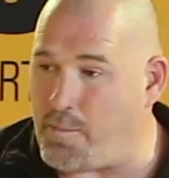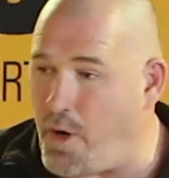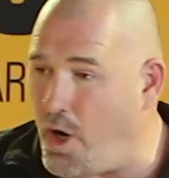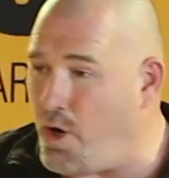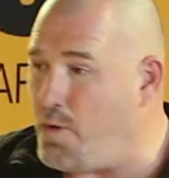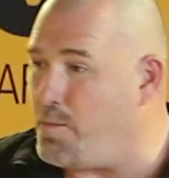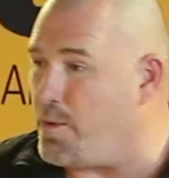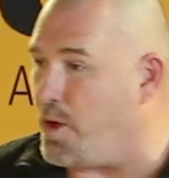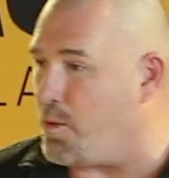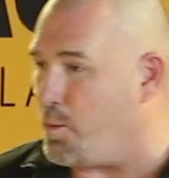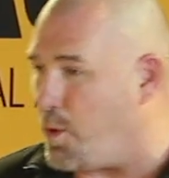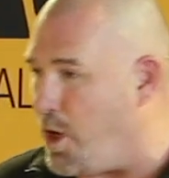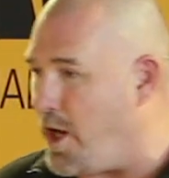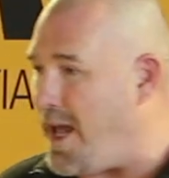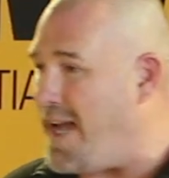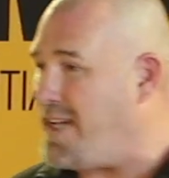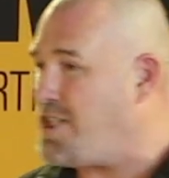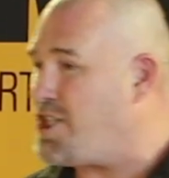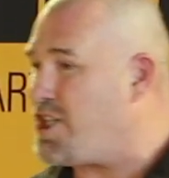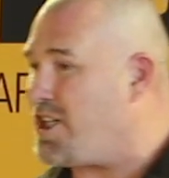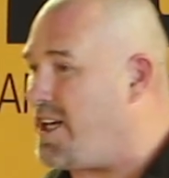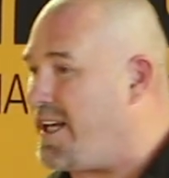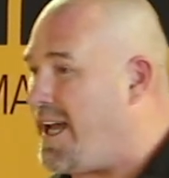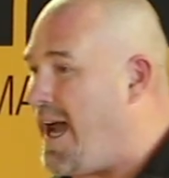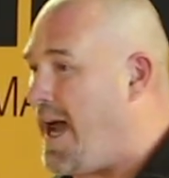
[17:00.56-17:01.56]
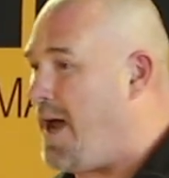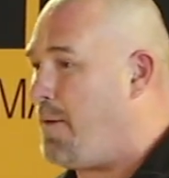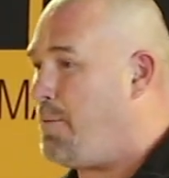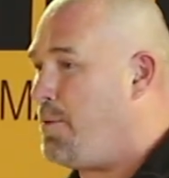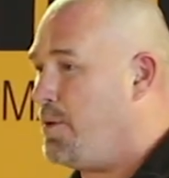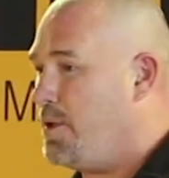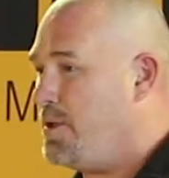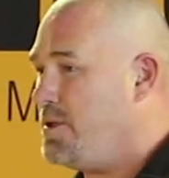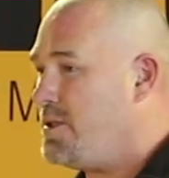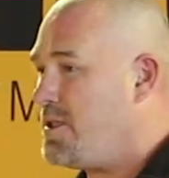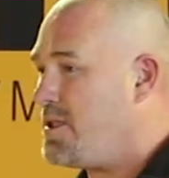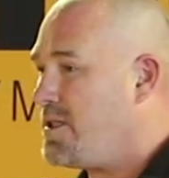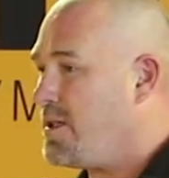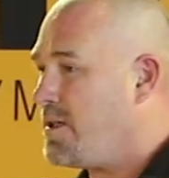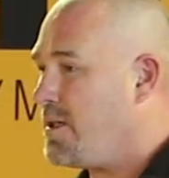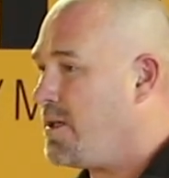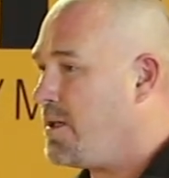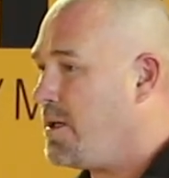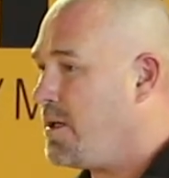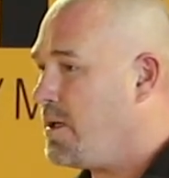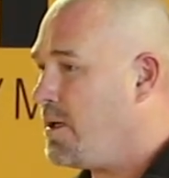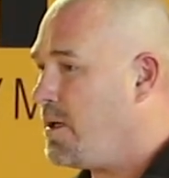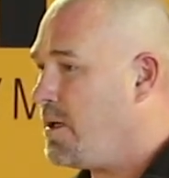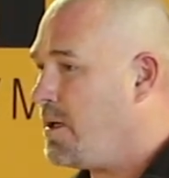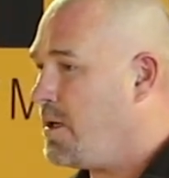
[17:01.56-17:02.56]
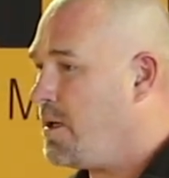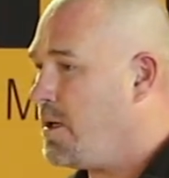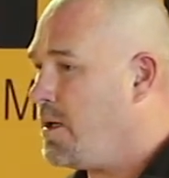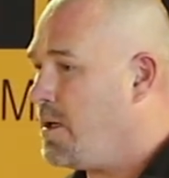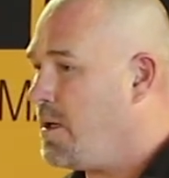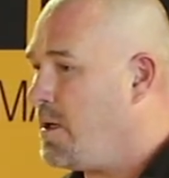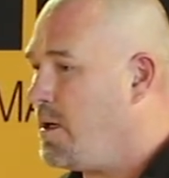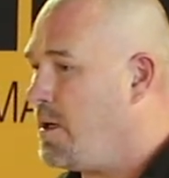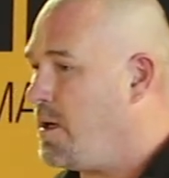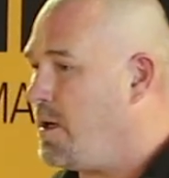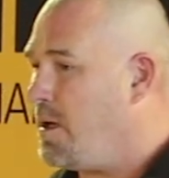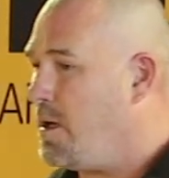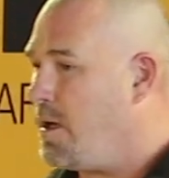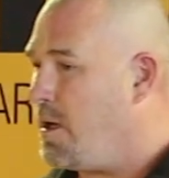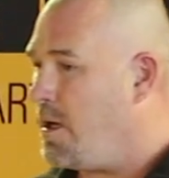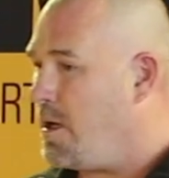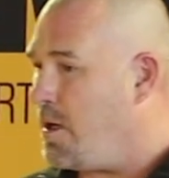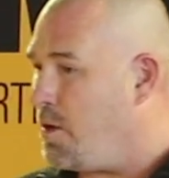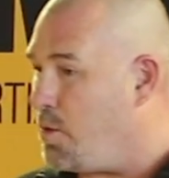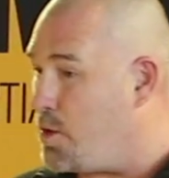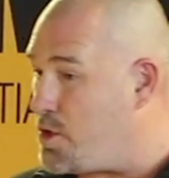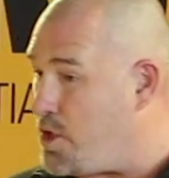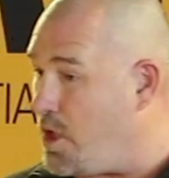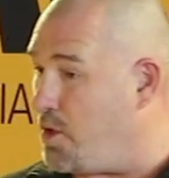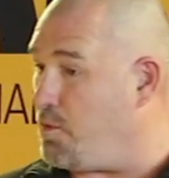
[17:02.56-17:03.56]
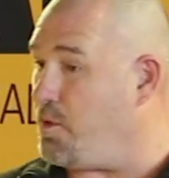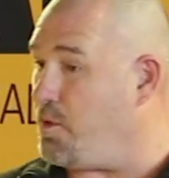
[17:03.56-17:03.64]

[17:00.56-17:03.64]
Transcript: moment, what actually happened was I